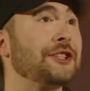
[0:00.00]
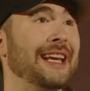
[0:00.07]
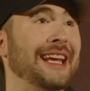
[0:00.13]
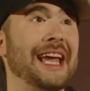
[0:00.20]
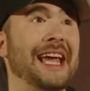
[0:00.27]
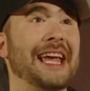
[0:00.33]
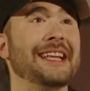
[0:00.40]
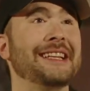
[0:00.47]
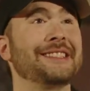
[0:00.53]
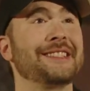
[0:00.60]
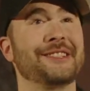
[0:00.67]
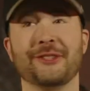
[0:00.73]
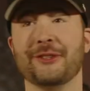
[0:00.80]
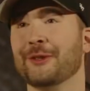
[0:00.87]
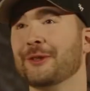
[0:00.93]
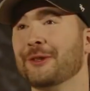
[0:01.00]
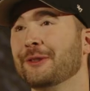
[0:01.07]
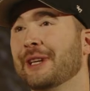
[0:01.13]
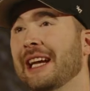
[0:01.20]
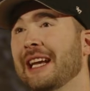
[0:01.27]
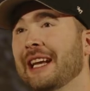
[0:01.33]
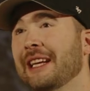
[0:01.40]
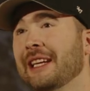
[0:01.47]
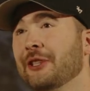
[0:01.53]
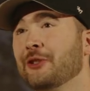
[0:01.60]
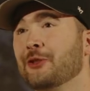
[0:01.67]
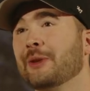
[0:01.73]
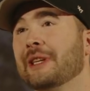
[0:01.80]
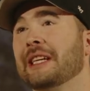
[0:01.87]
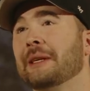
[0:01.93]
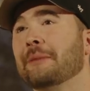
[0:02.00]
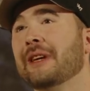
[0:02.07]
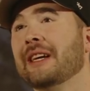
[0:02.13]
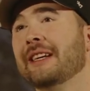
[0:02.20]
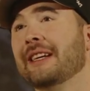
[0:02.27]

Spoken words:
and to dream.